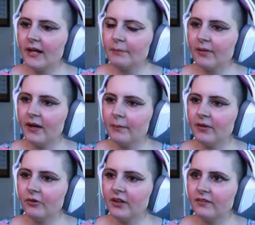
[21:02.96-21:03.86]
and play our
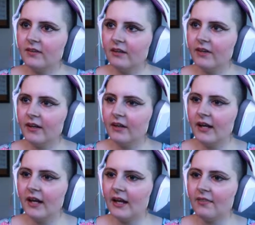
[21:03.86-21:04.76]
Melodious Diva
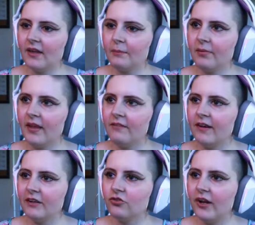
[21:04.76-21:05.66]
and then play
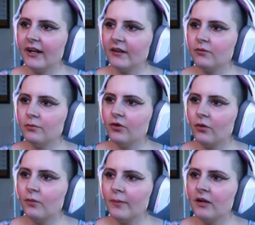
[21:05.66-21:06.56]
Vice Dragon, so
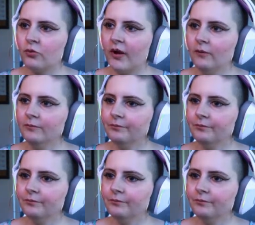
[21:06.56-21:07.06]
we might as well.